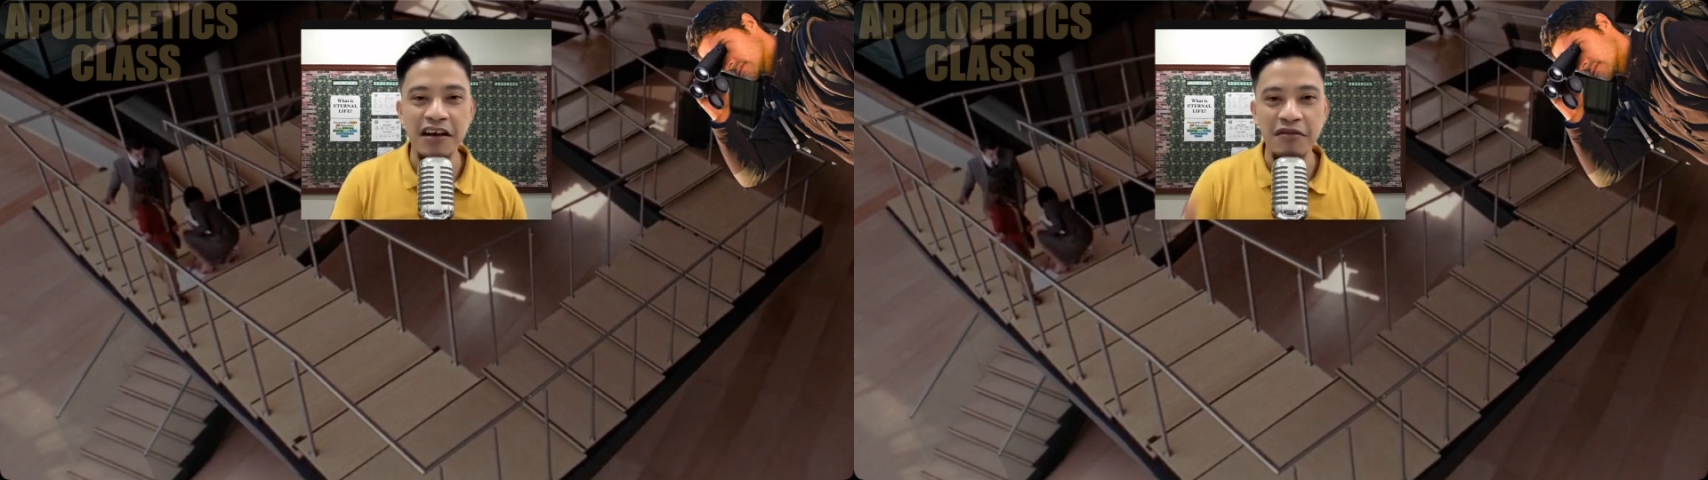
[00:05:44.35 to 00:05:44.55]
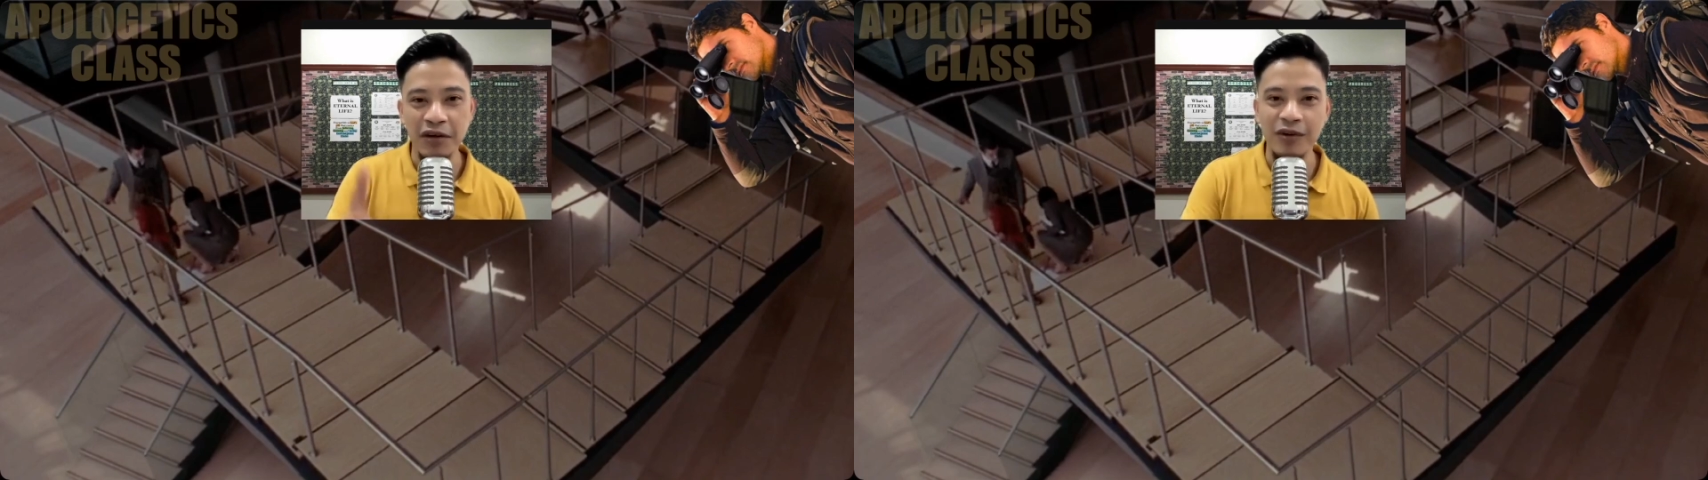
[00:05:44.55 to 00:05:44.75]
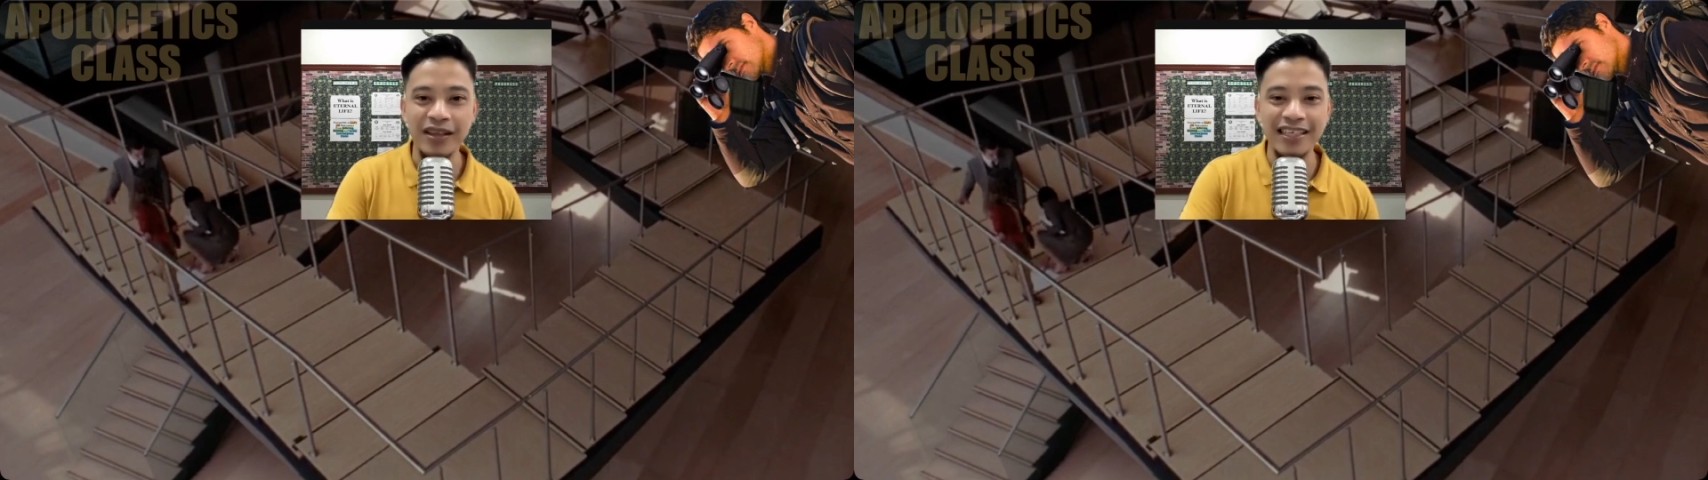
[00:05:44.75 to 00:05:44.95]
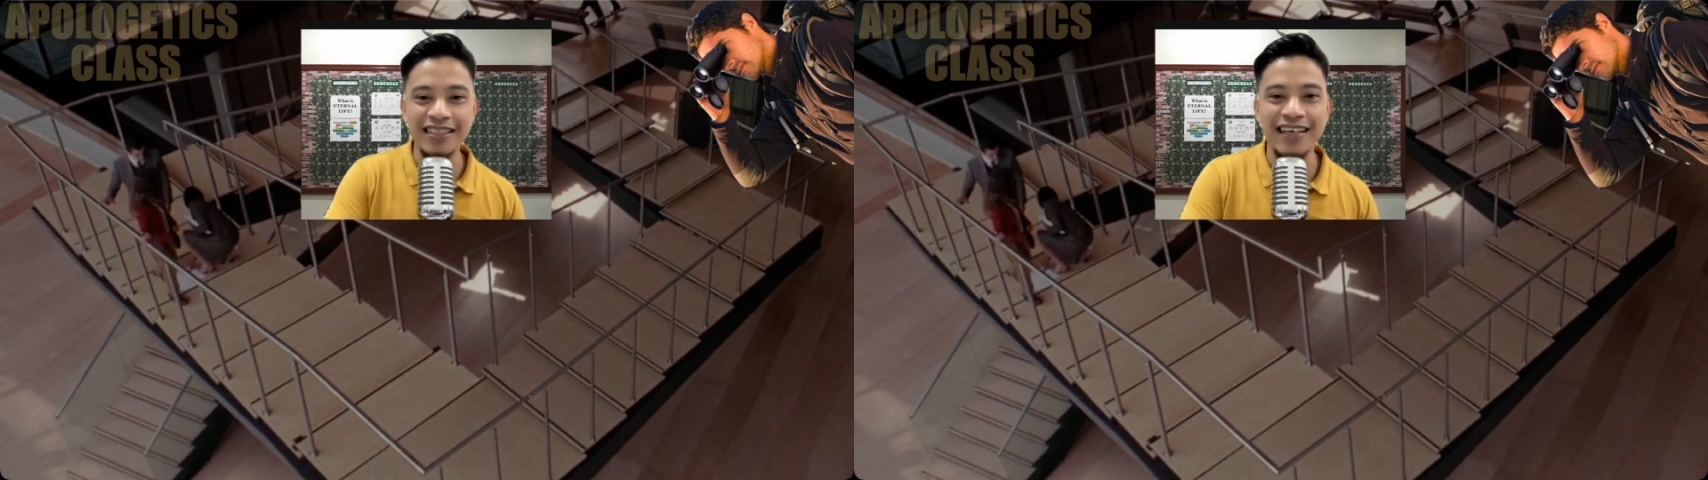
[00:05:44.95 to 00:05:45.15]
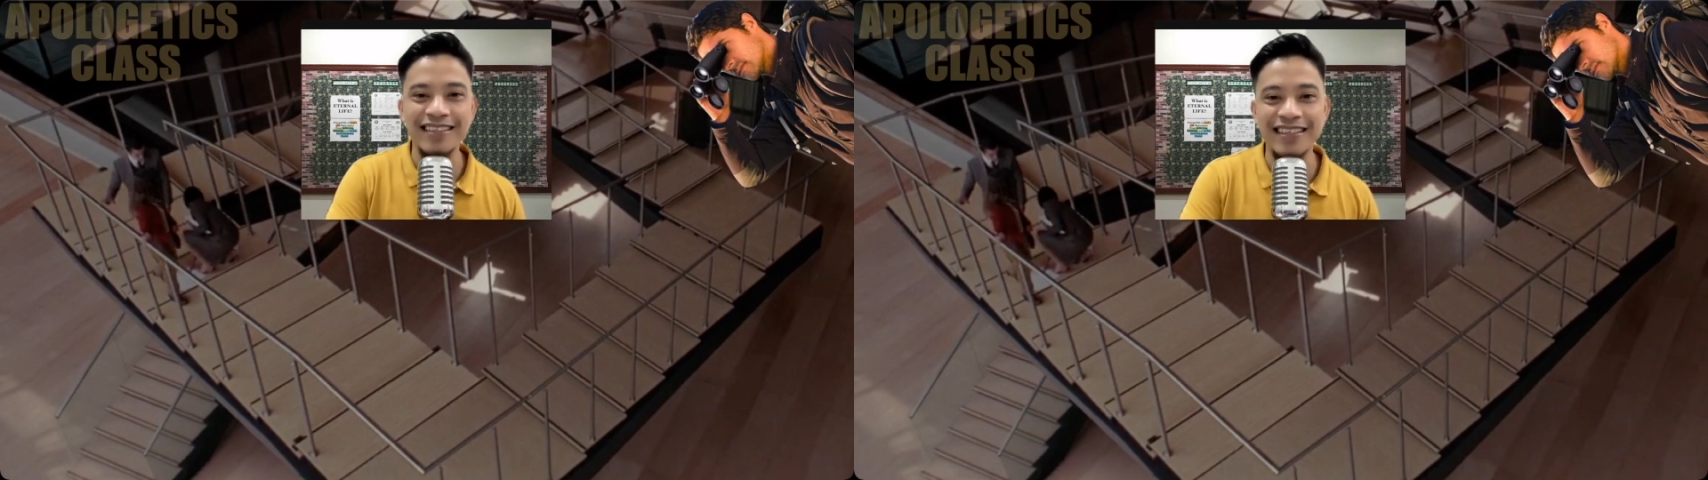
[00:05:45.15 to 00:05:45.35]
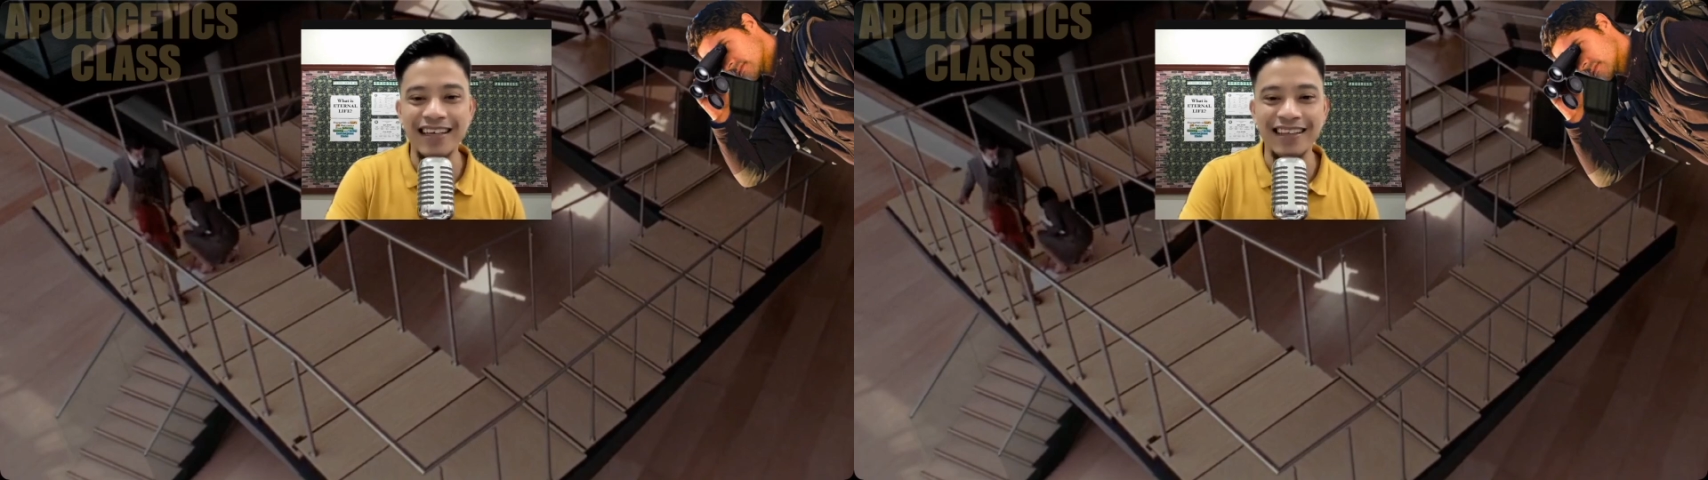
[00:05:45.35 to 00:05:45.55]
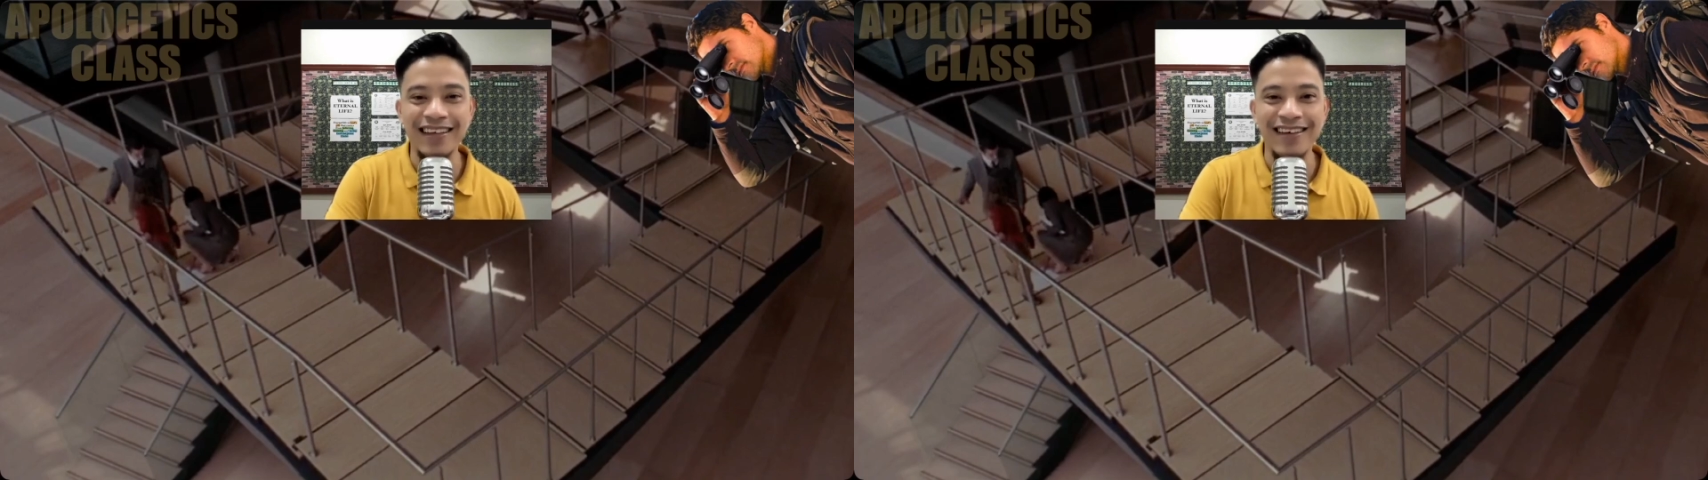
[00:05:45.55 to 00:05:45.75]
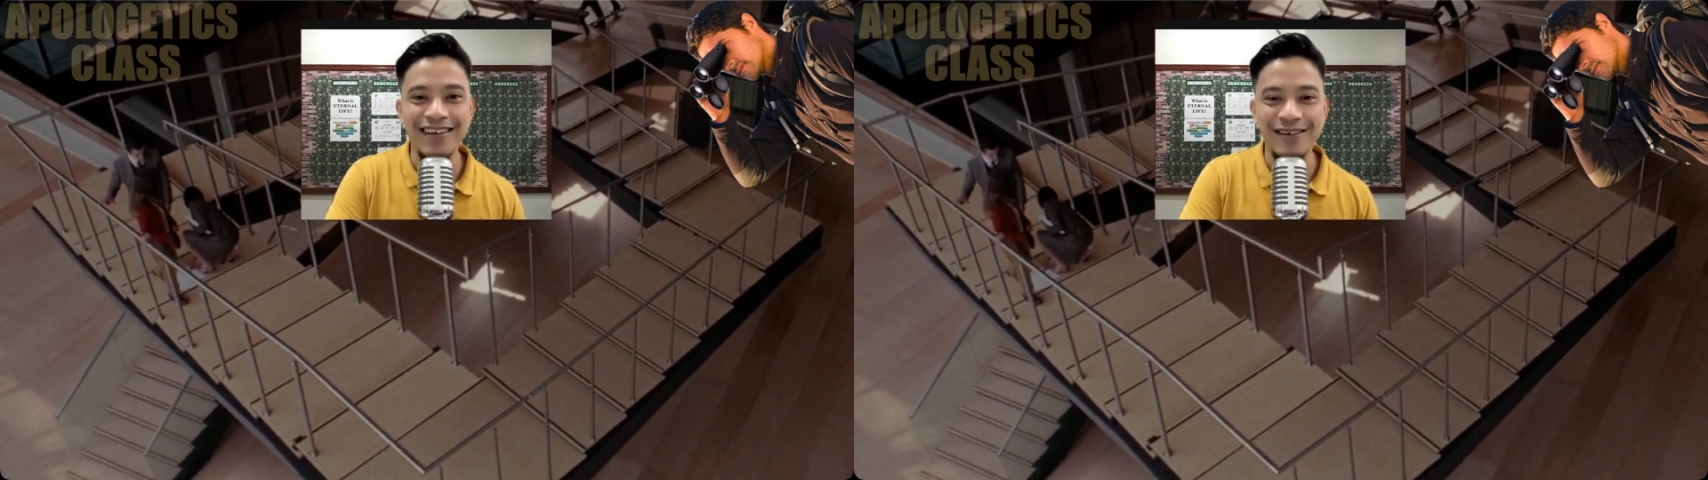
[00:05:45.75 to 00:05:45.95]
We will discuss that
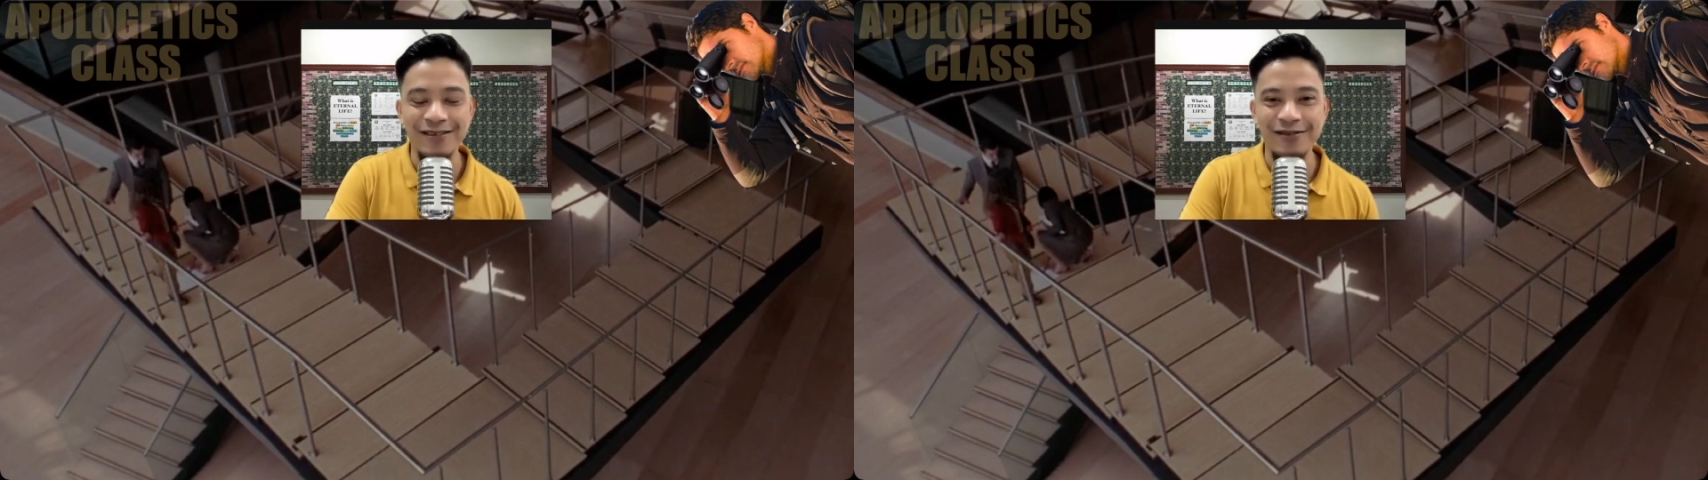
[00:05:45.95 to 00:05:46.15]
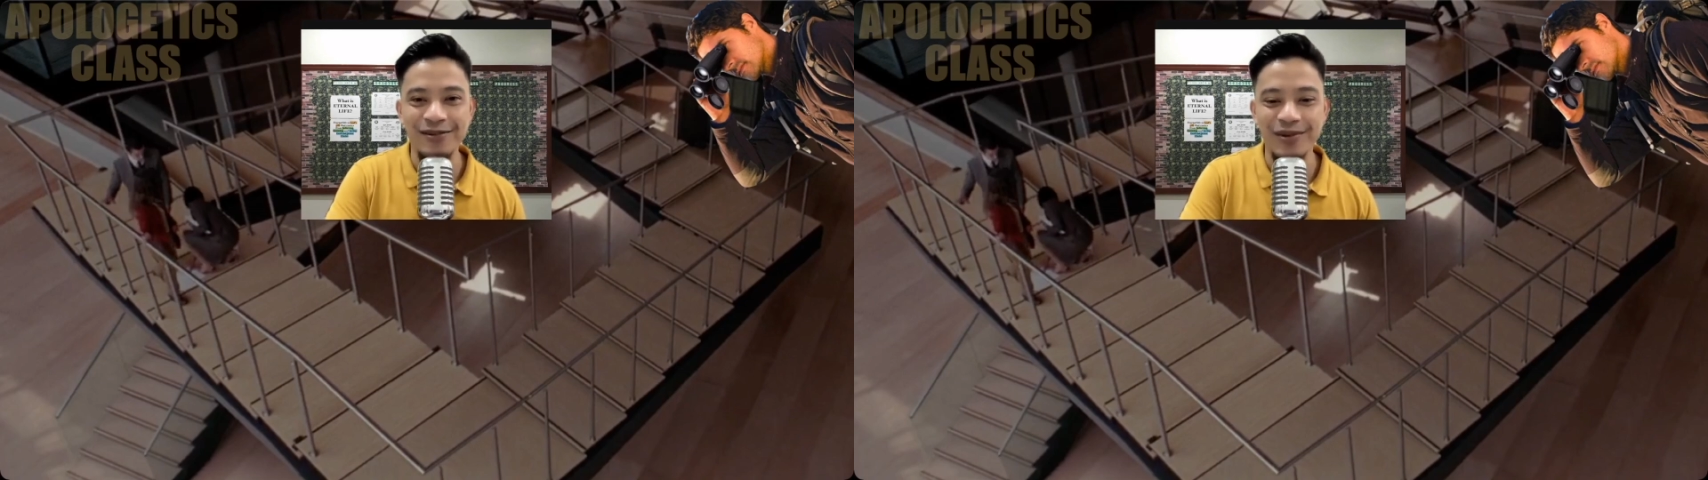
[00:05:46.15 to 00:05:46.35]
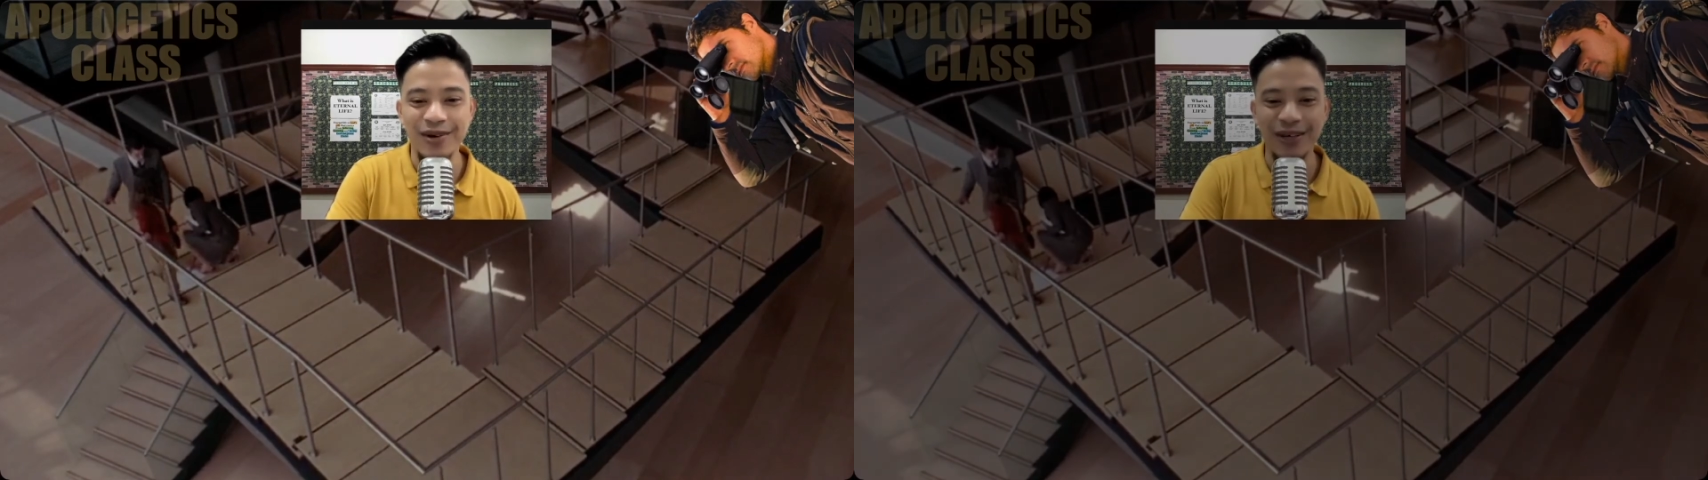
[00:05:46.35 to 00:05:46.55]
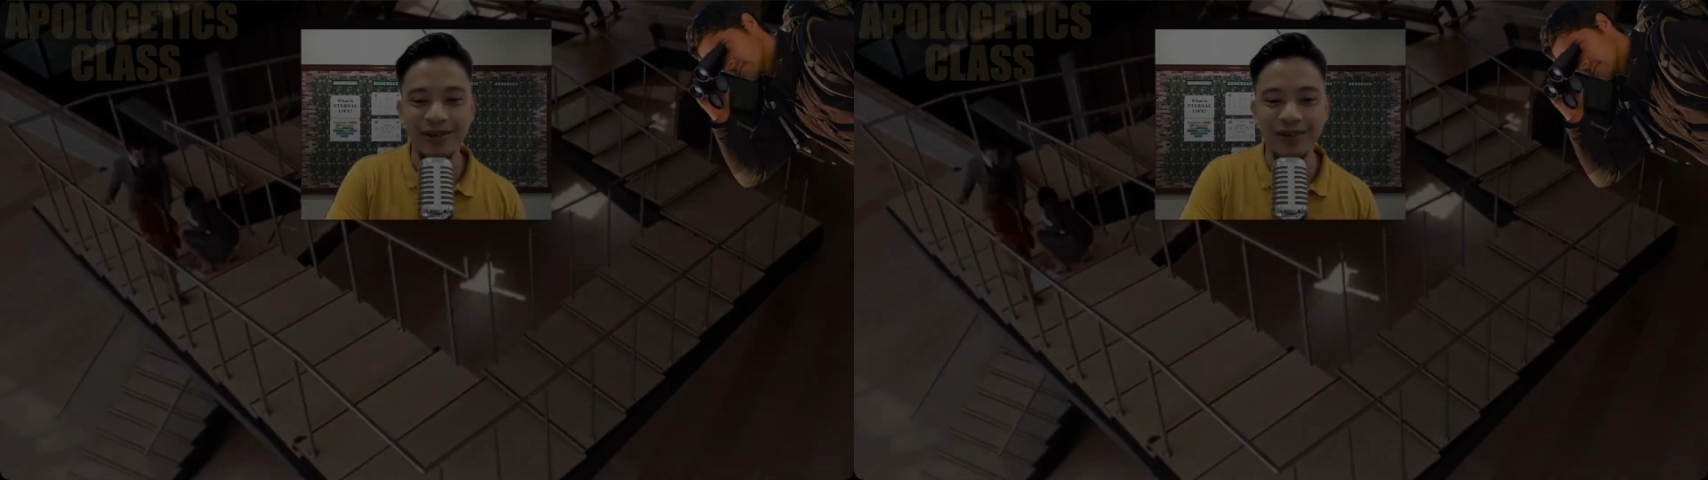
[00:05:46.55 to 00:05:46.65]
tomorrow.